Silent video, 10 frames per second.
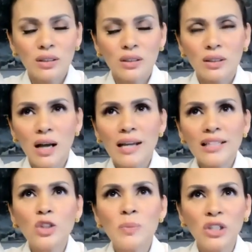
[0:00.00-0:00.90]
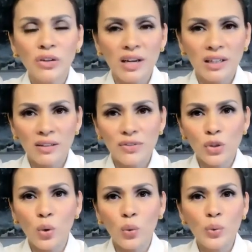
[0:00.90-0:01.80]
I need to be creative.
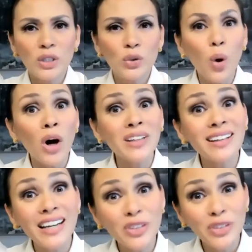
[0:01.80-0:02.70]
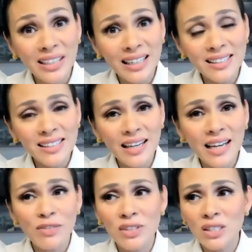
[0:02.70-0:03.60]
So we do online readings. I
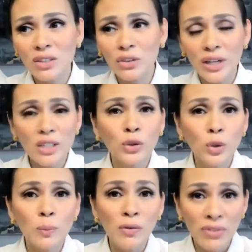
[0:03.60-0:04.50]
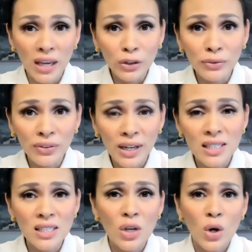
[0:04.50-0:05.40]
have this great group of theater
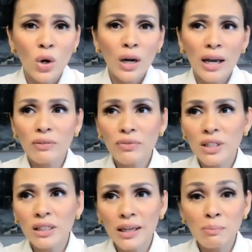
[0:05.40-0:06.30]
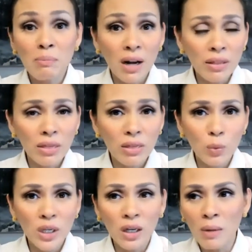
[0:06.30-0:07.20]
friends. Every month
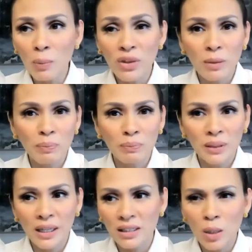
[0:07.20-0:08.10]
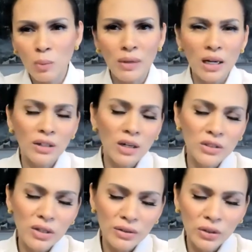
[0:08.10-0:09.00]
we come up with a play.
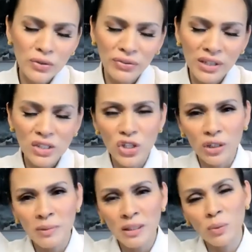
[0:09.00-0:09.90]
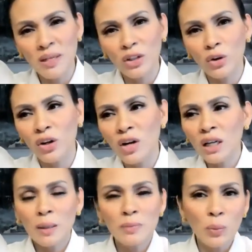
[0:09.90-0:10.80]
Our good friend Jeremy Domingo
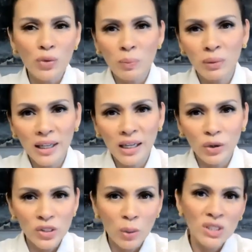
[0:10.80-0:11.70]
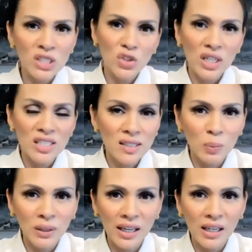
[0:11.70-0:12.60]
comes up with a play, or someone suggests a
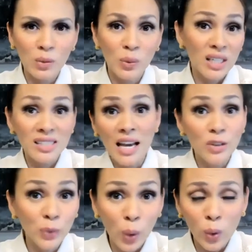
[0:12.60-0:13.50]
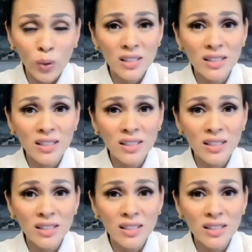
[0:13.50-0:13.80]
play. We assign roles,